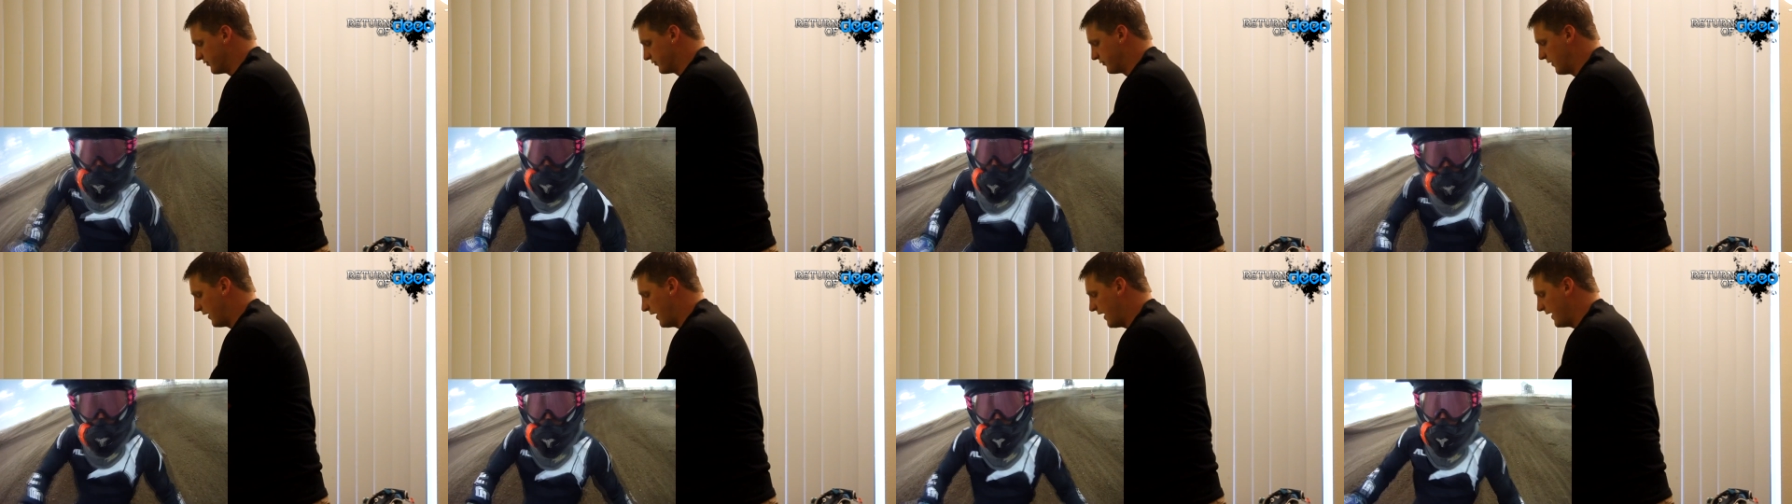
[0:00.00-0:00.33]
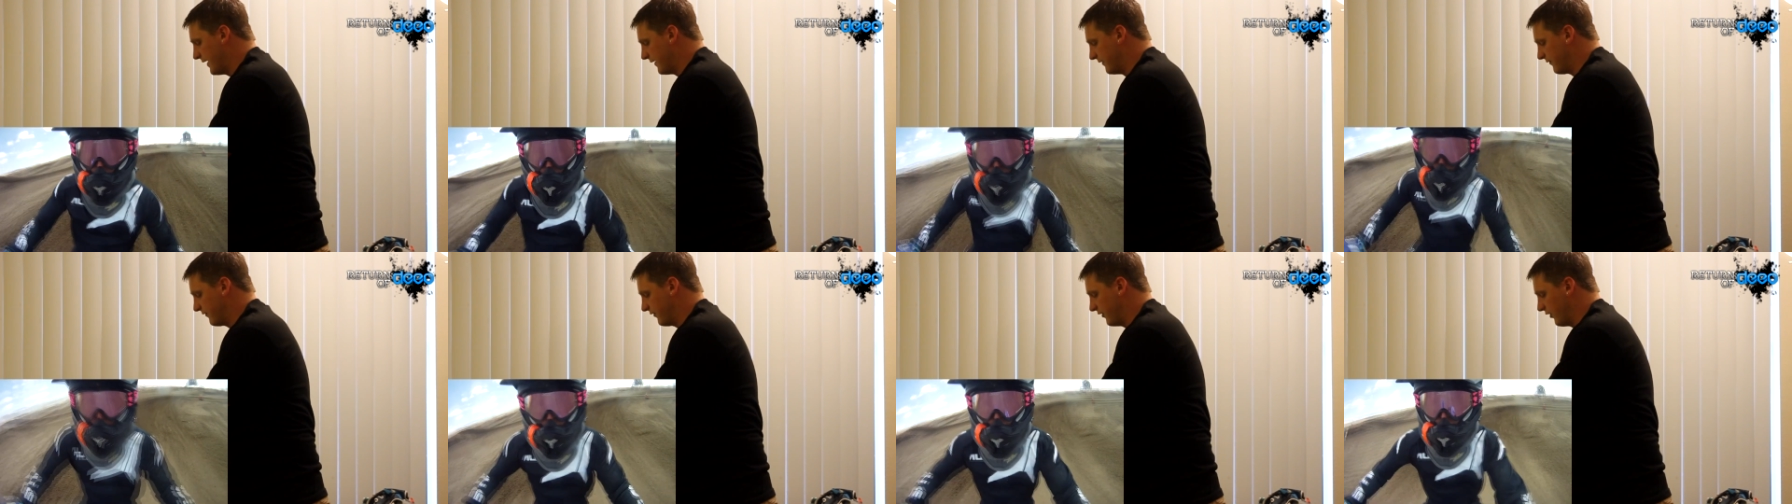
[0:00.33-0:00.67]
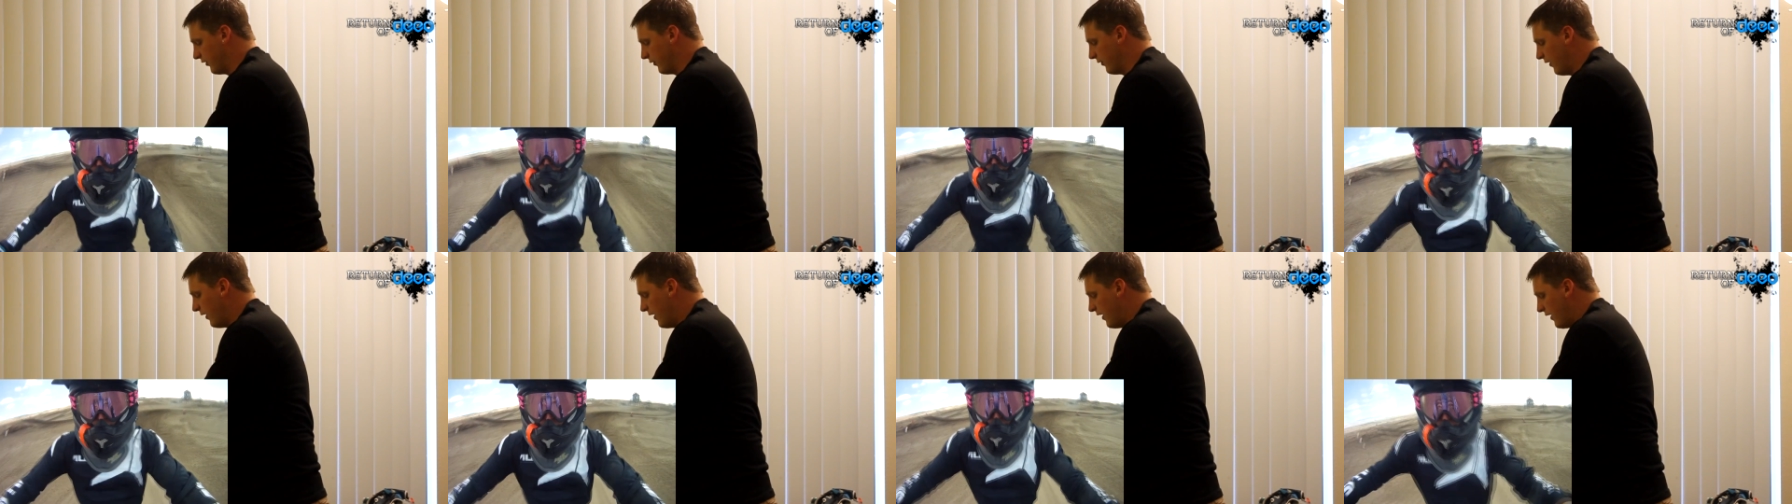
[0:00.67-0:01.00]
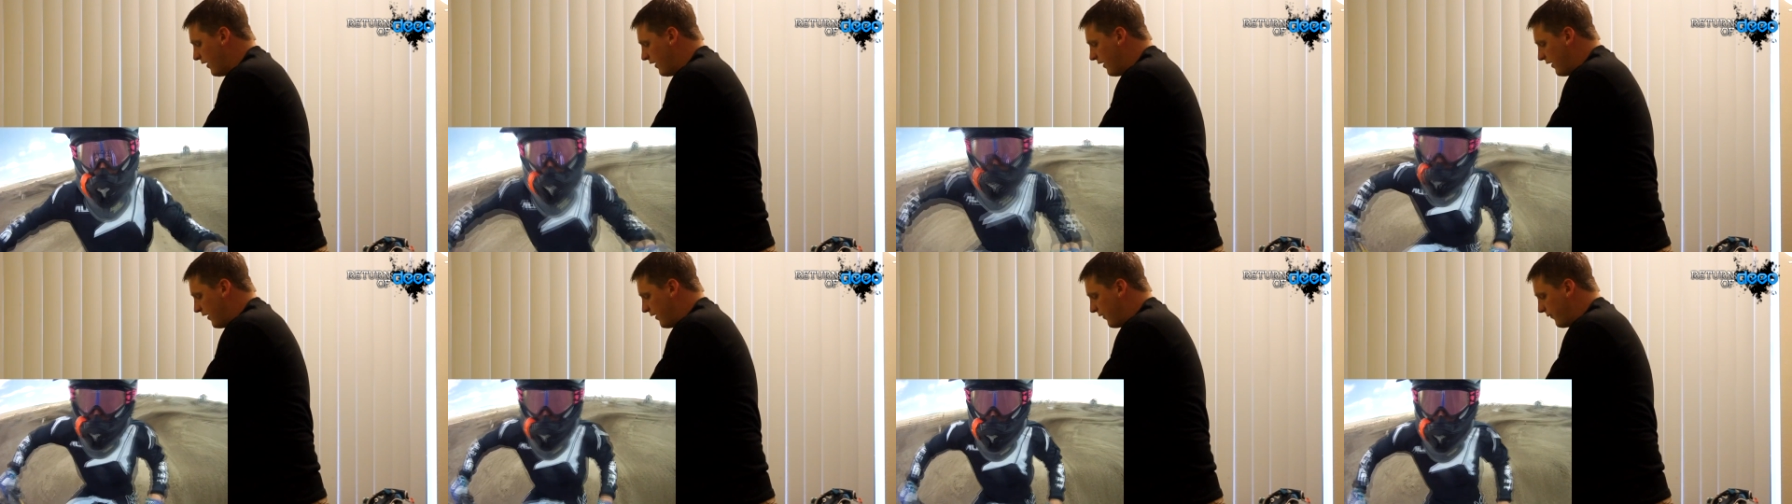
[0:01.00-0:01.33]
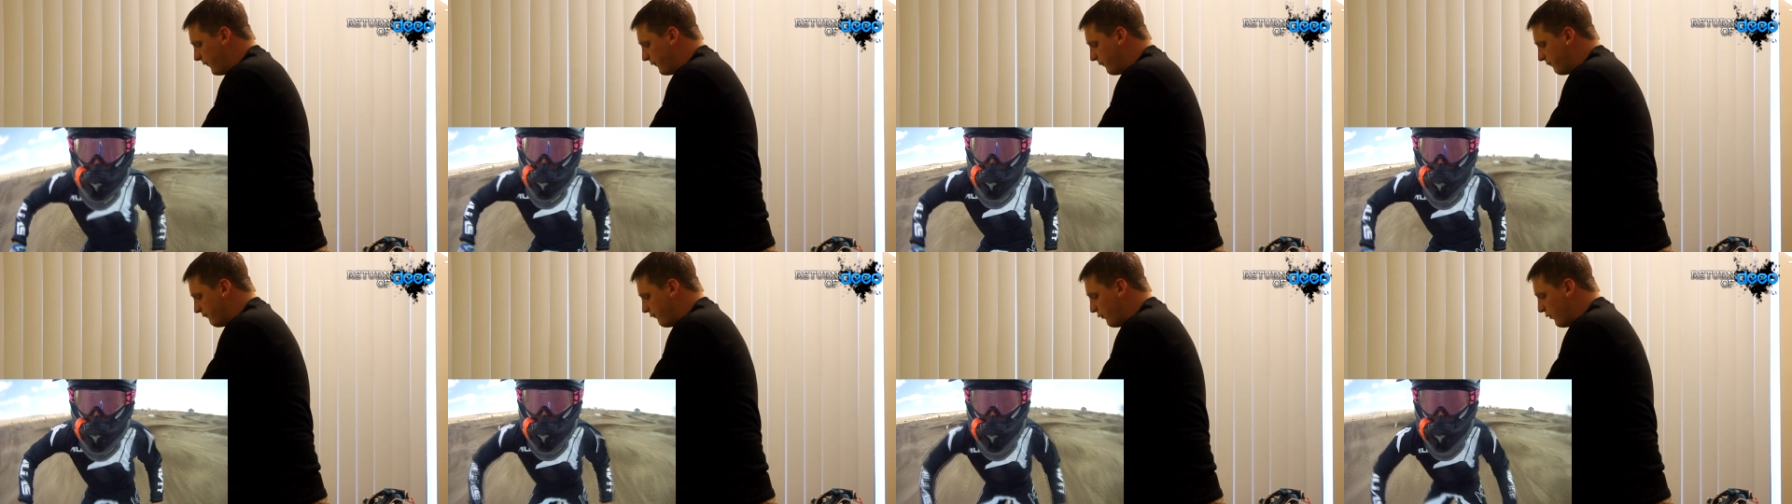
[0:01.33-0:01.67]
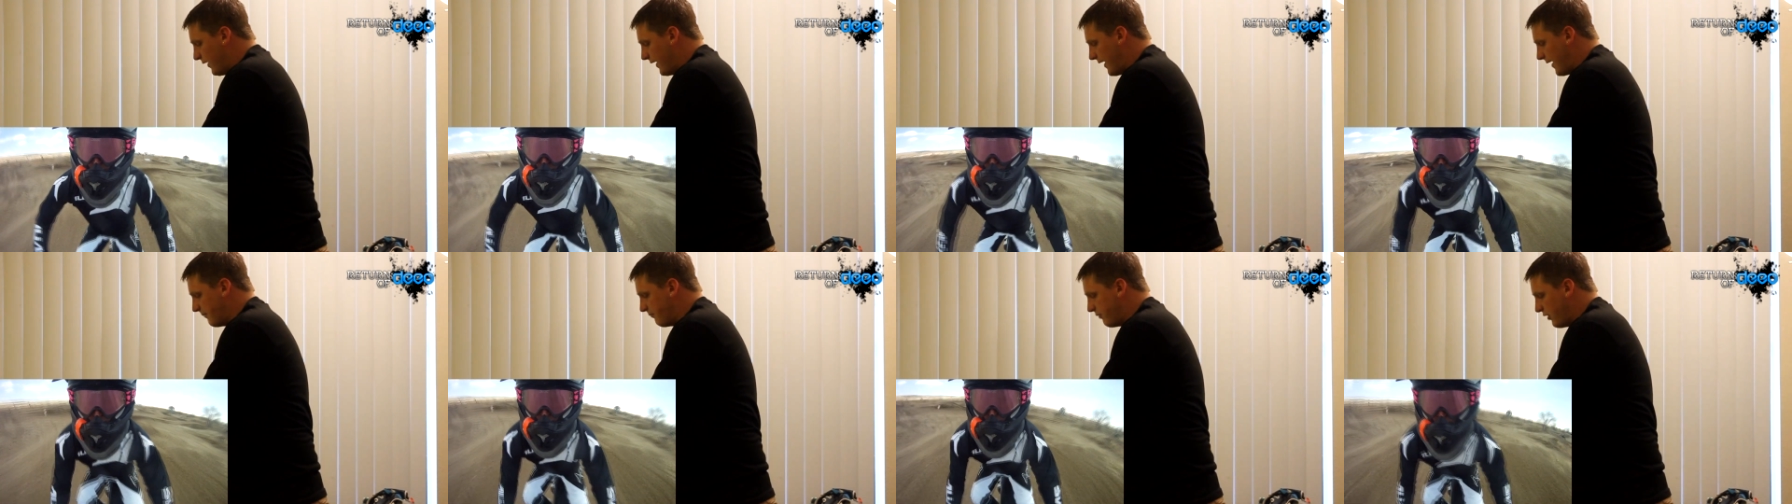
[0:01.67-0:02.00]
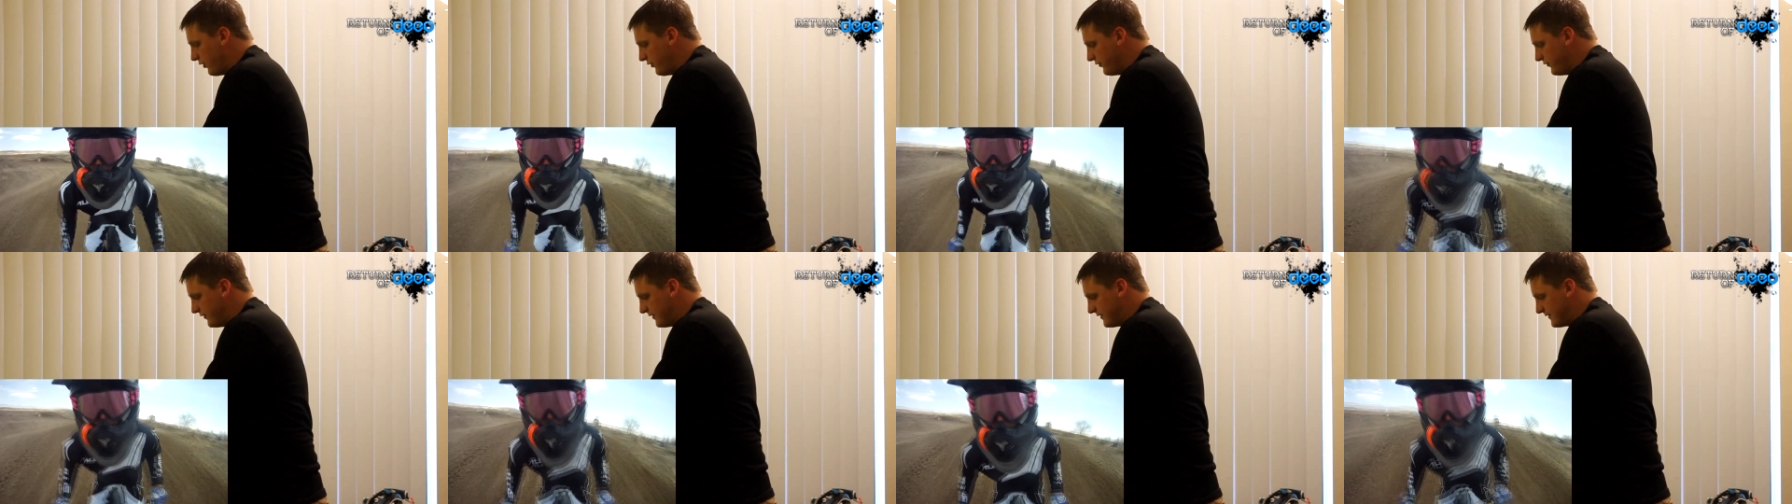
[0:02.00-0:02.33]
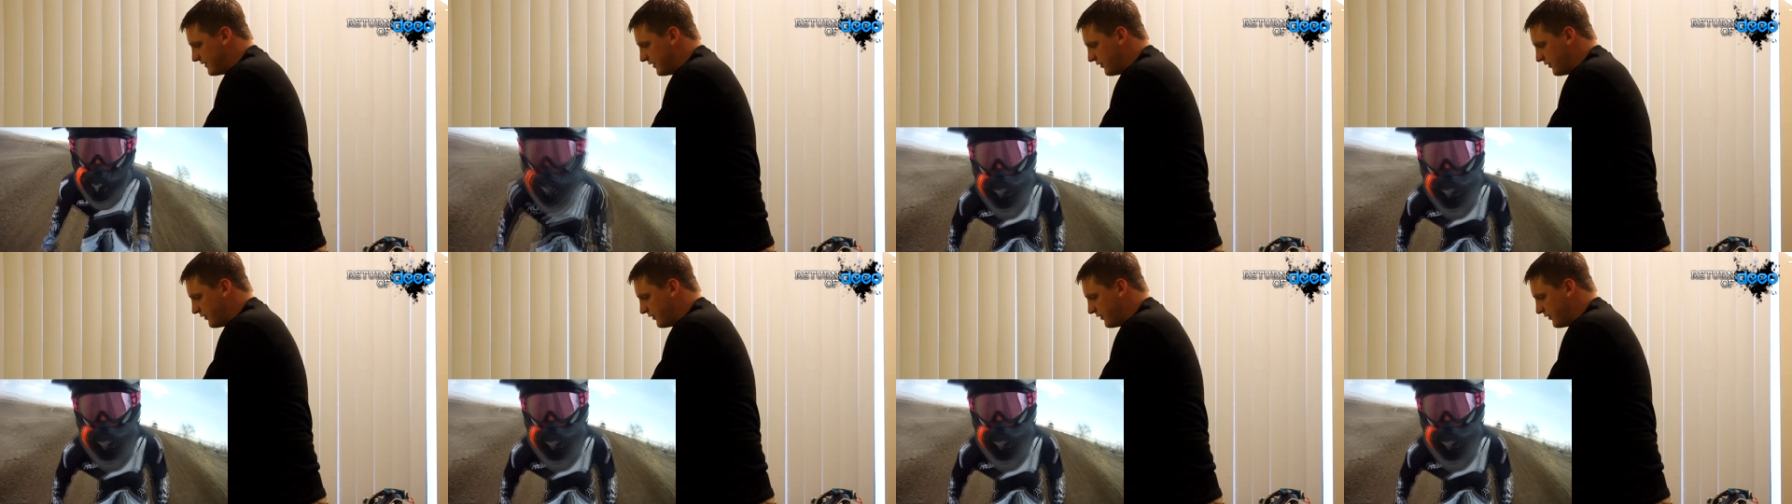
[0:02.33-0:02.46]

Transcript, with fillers: to ride, so when I post this,